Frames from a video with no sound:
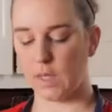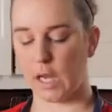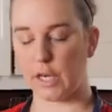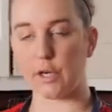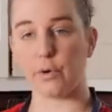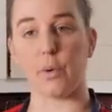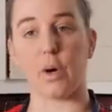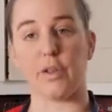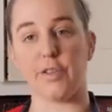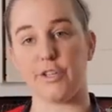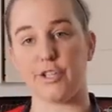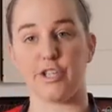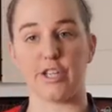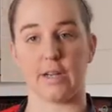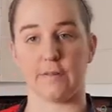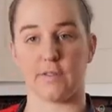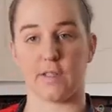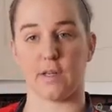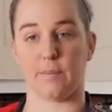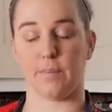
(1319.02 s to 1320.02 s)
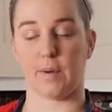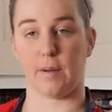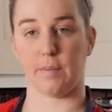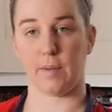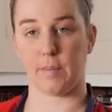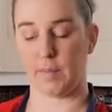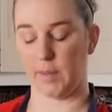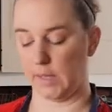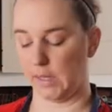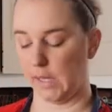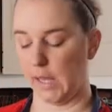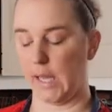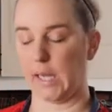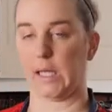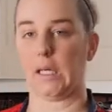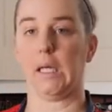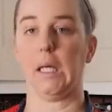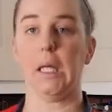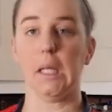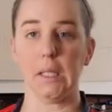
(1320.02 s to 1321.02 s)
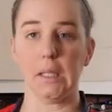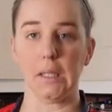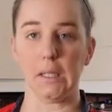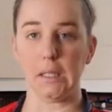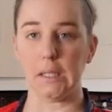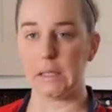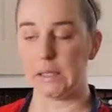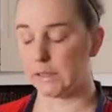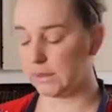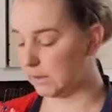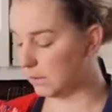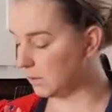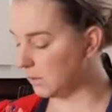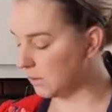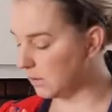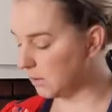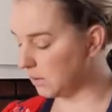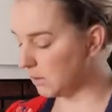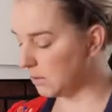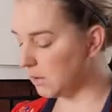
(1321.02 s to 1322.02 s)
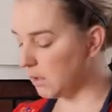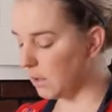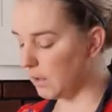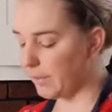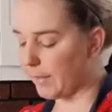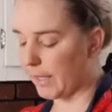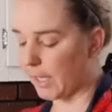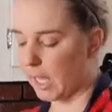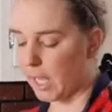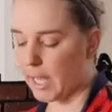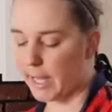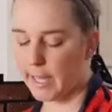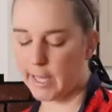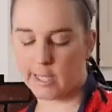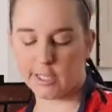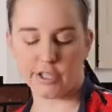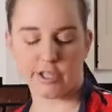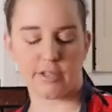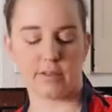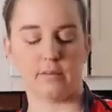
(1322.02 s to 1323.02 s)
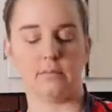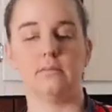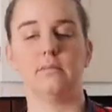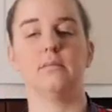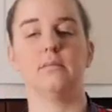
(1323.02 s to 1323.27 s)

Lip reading: I know all the chefs are probably like, ooh, oh my gosh.